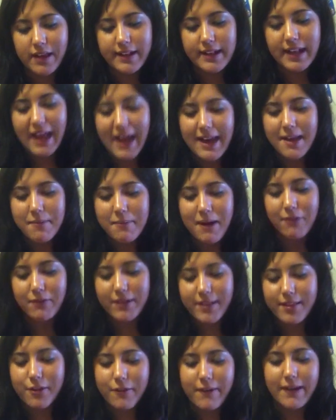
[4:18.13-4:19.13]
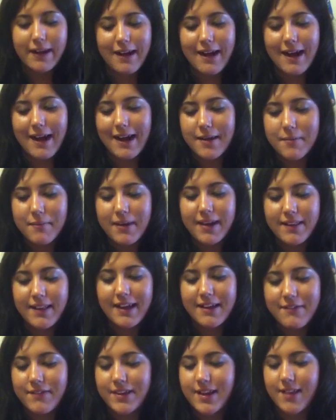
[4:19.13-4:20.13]
chat about what's going on in my
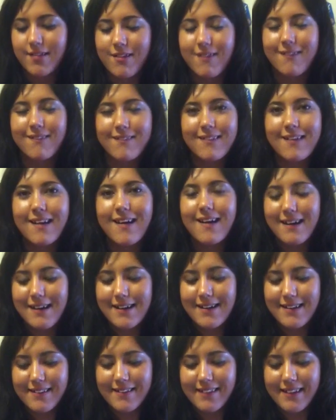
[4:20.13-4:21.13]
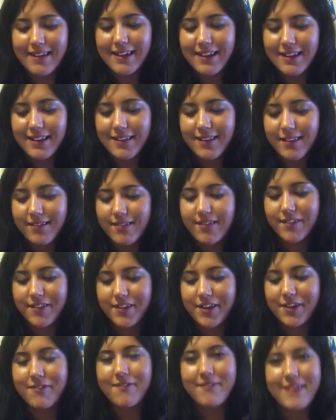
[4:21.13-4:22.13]
life, which is all cunt, listen
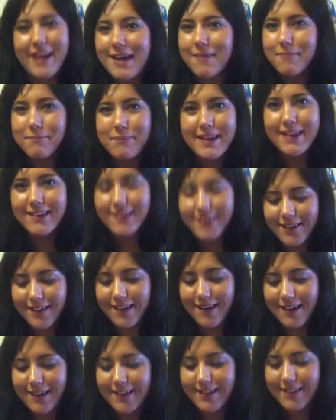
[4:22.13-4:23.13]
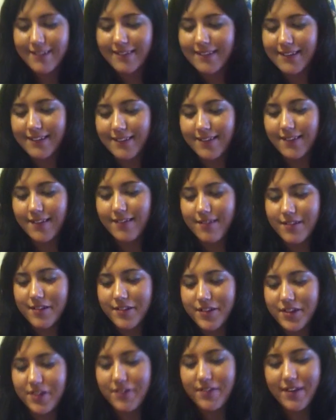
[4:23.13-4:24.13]
to you not being a cunt,
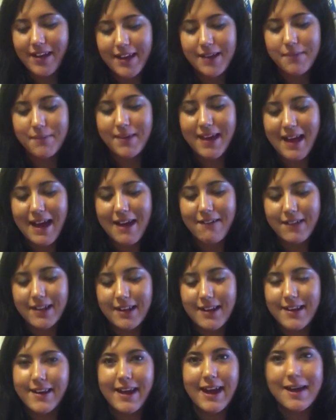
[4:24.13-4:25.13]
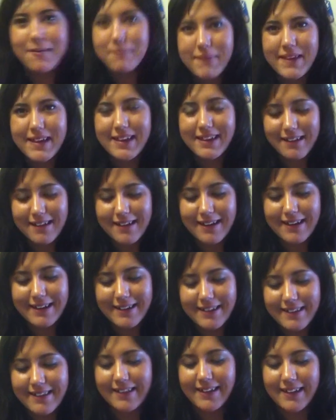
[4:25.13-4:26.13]
listen to you telling me how I should not be a
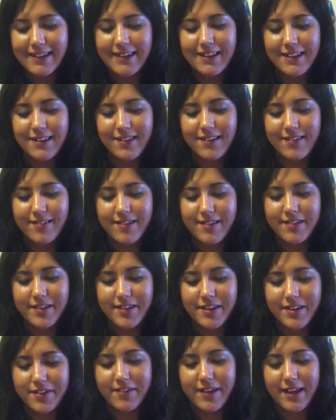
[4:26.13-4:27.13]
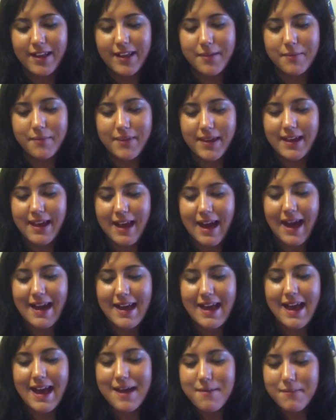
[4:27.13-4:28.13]
cunt, listen to you telling me
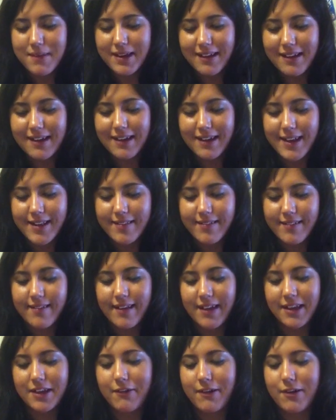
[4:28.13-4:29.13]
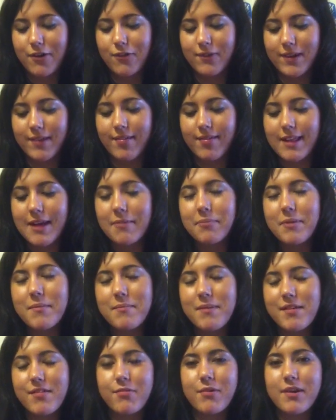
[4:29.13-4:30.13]
I am a cunt, tell you I overslept
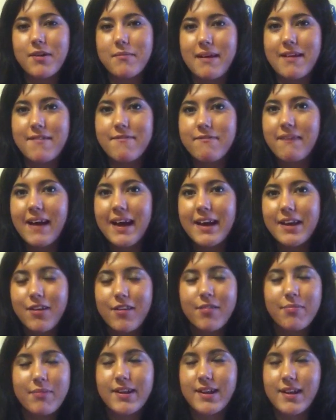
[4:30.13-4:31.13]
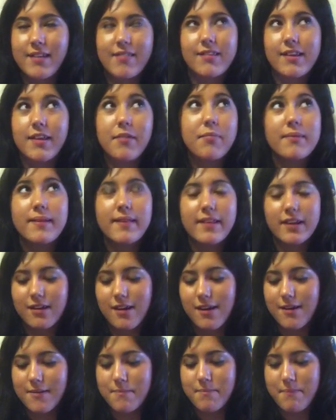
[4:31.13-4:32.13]
and missed one of my finals, which just gives me the
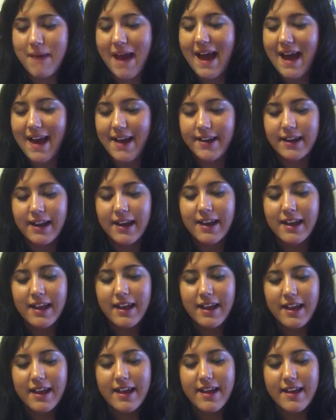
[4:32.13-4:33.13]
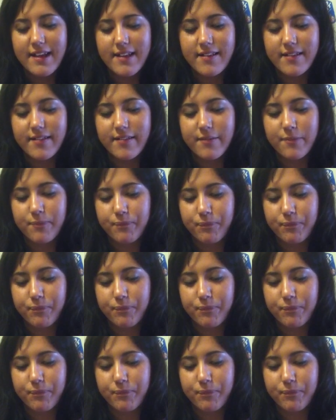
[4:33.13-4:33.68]
cunt badge, and